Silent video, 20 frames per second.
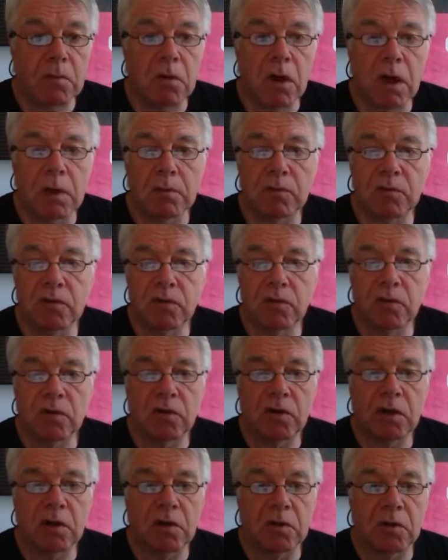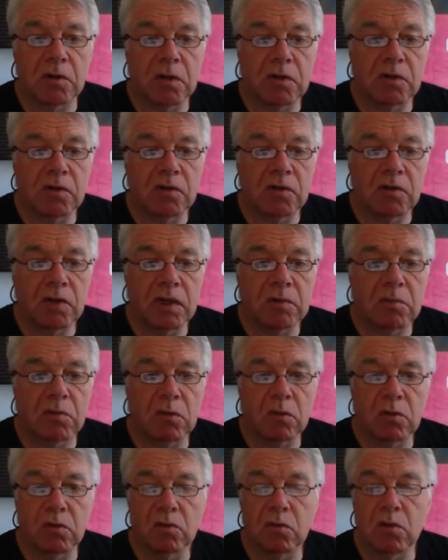Right, so as I said,
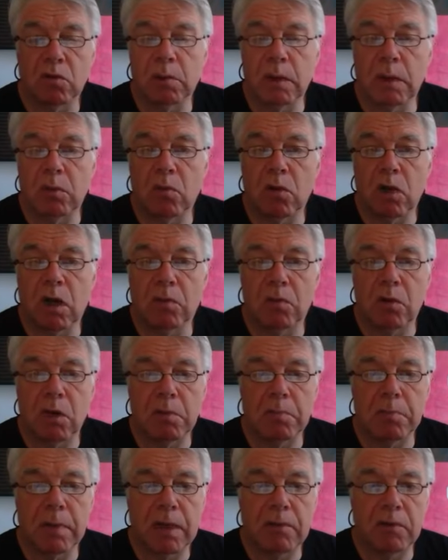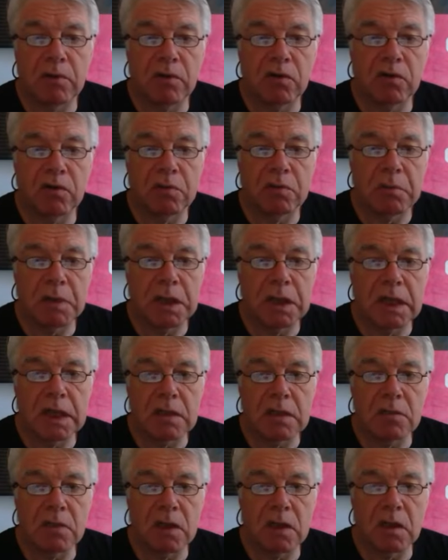we'll talk about wire rope barriers in a
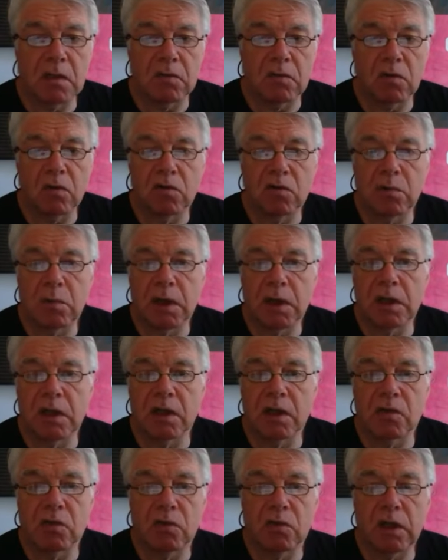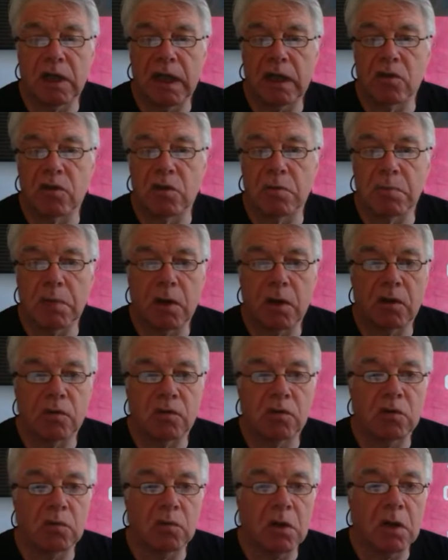minute. I've got some ideas on electric
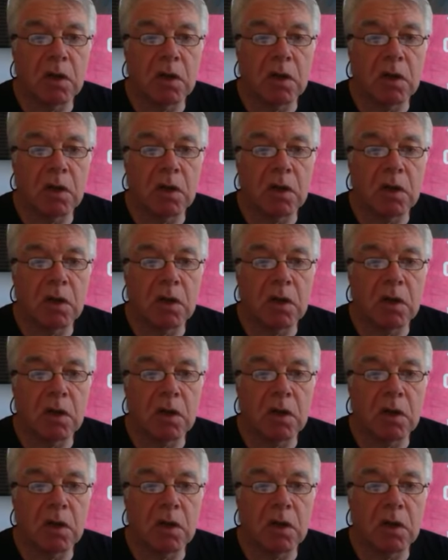bikes as